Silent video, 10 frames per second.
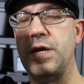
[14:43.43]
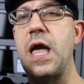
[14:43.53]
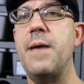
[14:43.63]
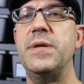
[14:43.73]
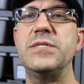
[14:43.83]

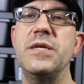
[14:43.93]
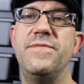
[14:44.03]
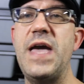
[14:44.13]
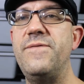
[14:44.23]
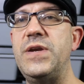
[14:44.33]
in the
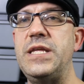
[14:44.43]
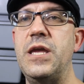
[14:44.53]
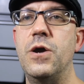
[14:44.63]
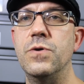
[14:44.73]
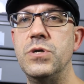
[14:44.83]
comments of
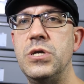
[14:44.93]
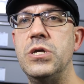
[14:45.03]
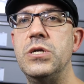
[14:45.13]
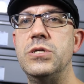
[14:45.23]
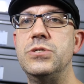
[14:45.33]
that video
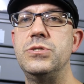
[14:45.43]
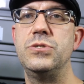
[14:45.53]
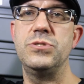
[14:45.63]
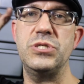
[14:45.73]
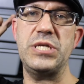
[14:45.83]

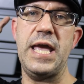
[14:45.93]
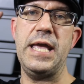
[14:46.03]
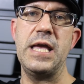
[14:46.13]
to